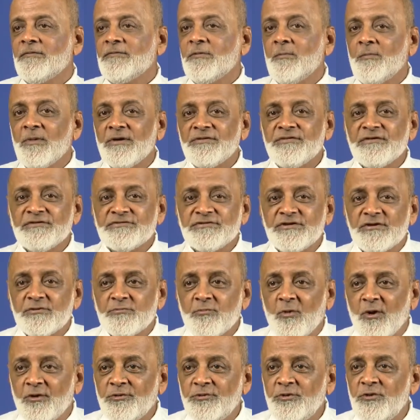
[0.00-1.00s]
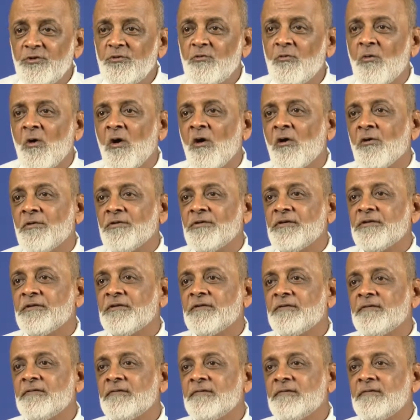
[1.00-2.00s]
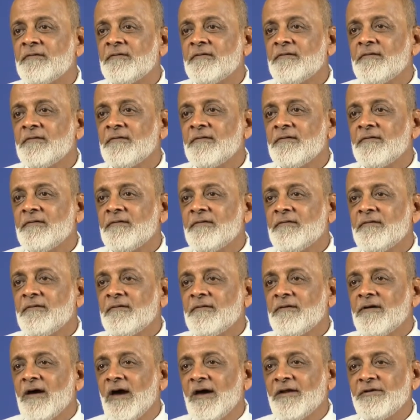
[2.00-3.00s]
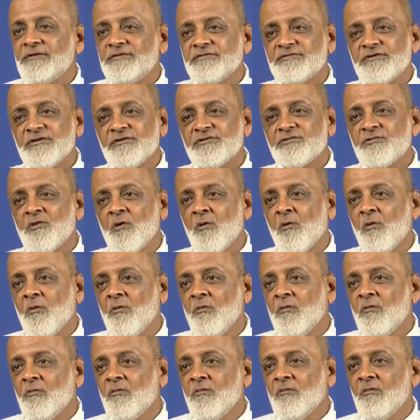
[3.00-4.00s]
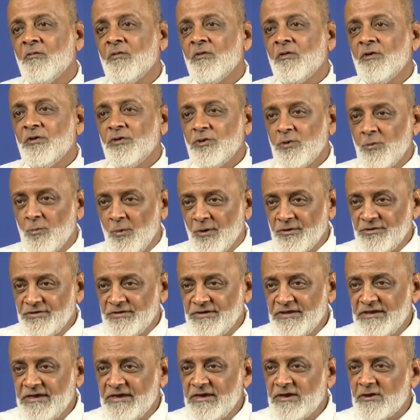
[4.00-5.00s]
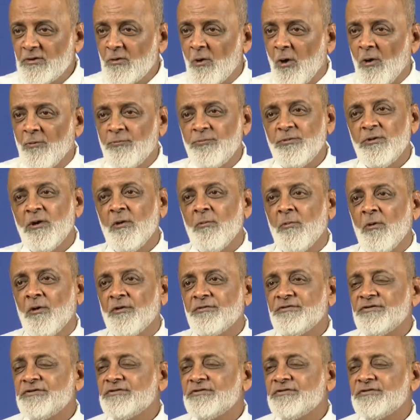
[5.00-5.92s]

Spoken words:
The mother says, "What do you want?" And he says, "No. You want tea, coffee or what?"